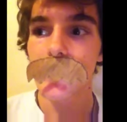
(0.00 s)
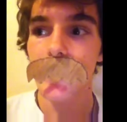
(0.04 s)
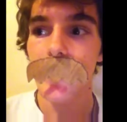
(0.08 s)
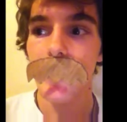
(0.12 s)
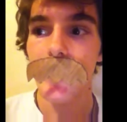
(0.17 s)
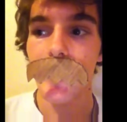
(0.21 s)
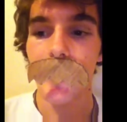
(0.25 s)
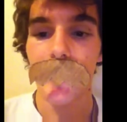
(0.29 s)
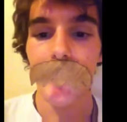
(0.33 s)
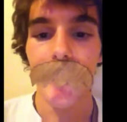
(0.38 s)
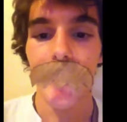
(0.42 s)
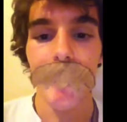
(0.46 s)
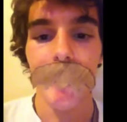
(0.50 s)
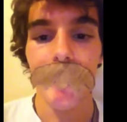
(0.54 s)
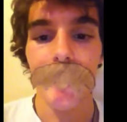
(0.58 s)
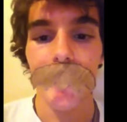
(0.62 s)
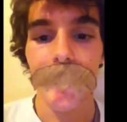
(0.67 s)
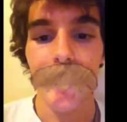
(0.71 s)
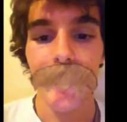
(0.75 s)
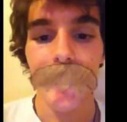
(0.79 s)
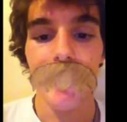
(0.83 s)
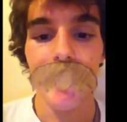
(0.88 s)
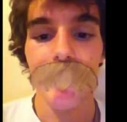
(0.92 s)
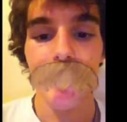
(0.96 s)
I heard, I heard,
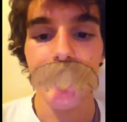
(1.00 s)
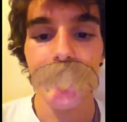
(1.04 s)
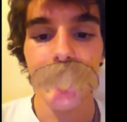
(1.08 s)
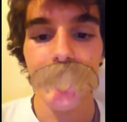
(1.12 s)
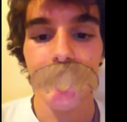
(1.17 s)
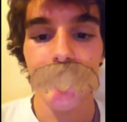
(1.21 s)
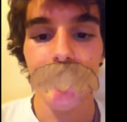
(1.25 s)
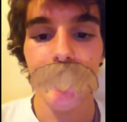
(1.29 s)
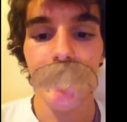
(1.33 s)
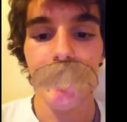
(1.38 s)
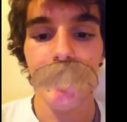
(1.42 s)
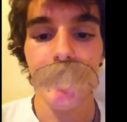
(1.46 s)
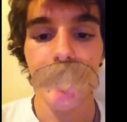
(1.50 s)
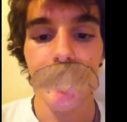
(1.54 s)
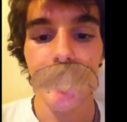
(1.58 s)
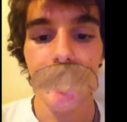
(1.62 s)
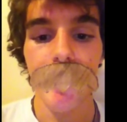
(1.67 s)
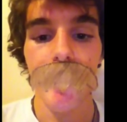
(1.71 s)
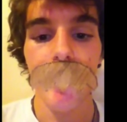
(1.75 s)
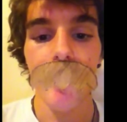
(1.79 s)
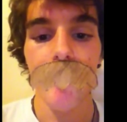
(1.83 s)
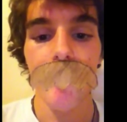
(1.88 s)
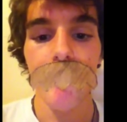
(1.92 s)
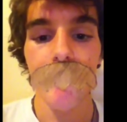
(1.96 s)
I heard she's really good at
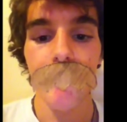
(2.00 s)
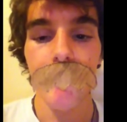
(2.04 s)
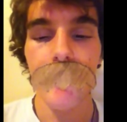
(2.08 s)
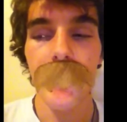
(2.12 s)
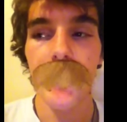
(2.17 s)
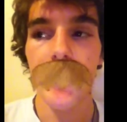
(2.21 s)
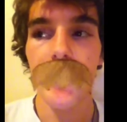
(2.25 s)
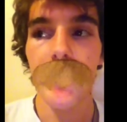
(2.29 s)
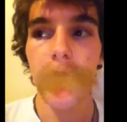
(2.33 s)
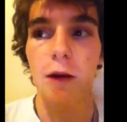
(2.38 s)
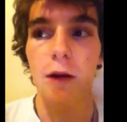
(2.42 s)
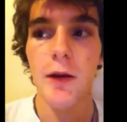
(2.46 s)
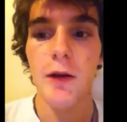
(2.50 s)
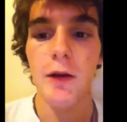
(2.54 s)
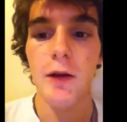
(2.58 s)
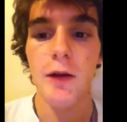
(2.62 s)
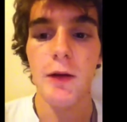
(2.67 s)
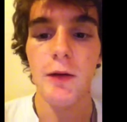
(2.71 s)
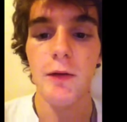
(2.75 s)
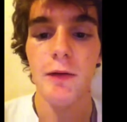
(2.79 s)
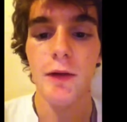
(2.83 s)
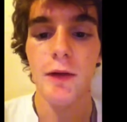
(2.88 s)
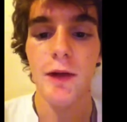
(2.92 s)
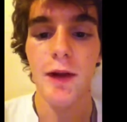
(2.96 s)
golf.
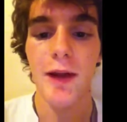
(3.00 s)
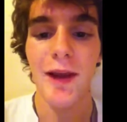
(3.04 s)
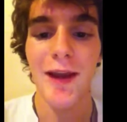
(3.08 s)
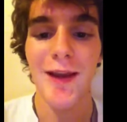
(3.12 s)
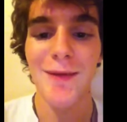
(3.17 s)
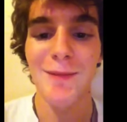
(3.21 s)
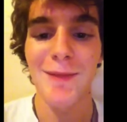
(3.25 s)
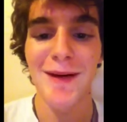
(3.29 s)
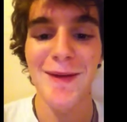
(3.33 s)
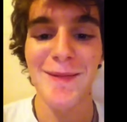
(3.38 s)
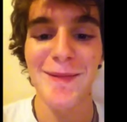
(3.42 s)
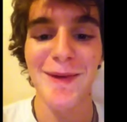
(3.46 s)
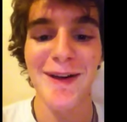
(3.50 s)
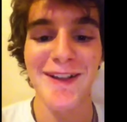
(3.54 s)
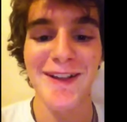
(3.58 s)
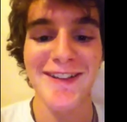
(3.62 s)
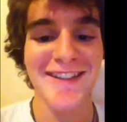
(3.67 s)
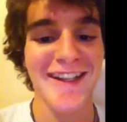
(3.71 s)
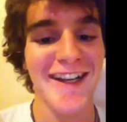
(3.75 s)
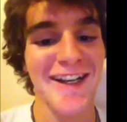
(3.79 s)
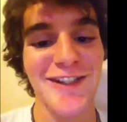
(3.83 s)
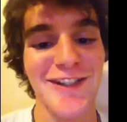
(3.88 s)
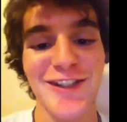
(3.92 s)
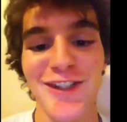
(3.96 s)
And my
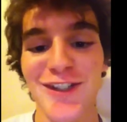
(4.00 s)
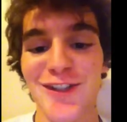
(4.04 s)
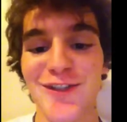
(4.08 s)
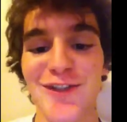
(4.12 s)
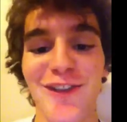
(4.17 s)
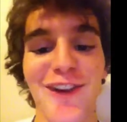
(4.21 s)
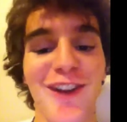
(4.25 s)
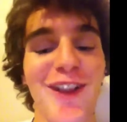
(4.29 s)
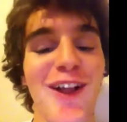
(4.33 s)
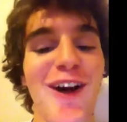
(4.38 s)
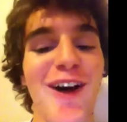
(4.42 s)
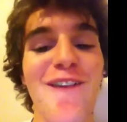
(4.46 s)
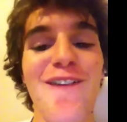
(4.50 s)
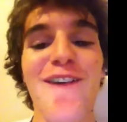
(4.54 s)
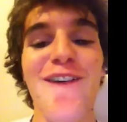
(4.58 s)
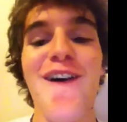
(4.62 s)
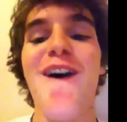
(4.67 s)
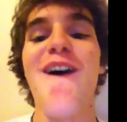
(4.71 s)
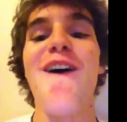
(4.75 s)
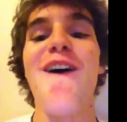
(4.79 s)
mustache just fell off.